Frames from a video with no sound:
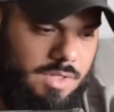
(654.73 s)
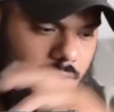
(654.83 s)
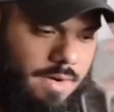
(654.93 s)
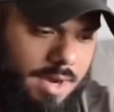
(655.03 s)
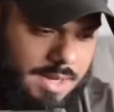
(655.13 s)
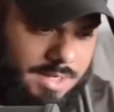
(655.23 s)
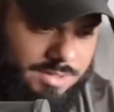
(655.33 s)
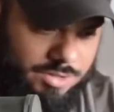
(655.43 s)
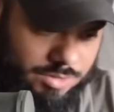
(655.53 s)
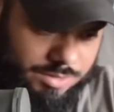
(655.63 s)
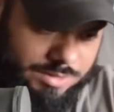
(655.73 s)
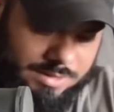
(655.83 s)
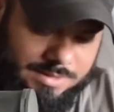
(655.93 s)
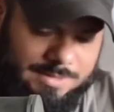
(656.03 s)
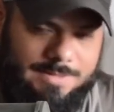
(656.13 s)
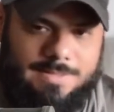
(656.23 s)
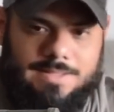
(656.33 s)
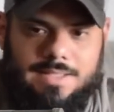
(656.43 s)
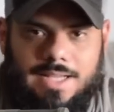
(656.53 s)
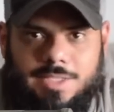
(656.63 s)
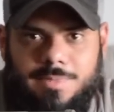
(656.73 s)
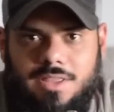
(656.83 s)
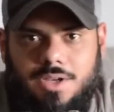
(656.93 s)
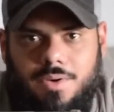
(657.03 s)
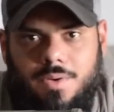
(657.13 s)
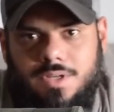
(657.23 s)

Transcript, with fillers: All right, guys? So that's my theory.